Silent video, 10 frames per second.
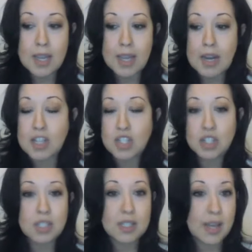And I
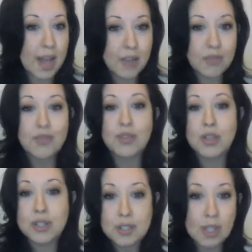just did that
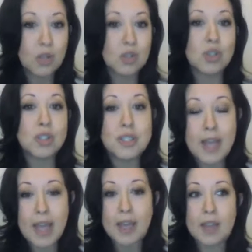every single
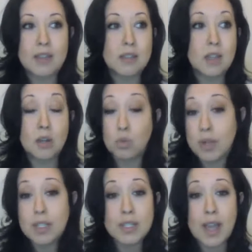day until
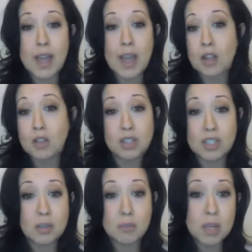one day I
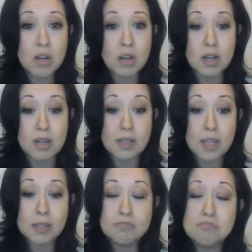looked in the mirror and I was
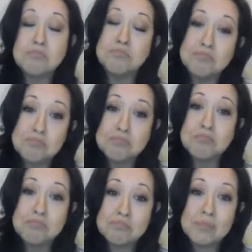like,
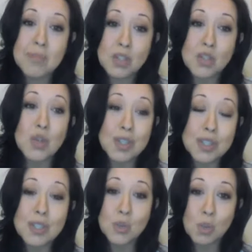so
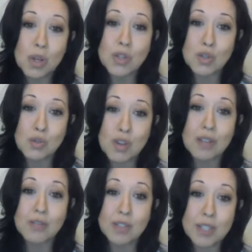this is what a
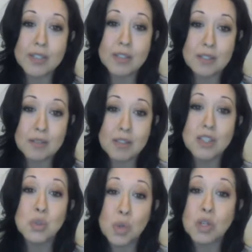survivor is.
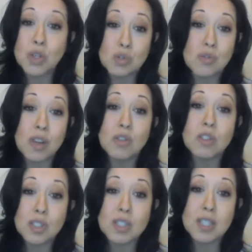This is what a survivor
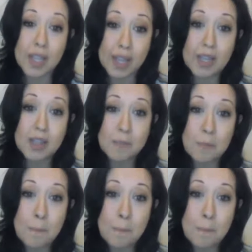looks like.